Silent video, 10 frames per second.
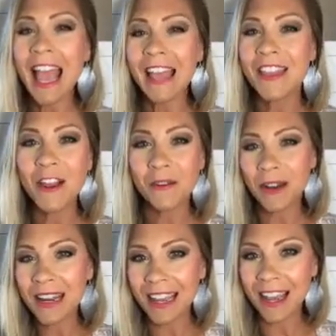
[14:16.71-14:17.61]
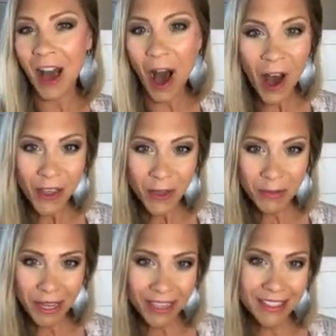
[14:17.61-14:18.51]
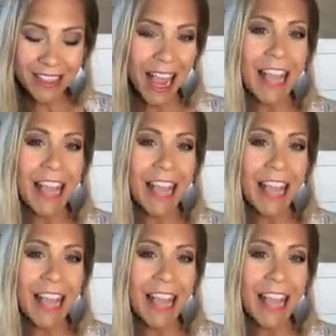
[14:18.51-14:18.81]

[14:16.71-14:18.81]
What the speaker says: And they're reading all the books,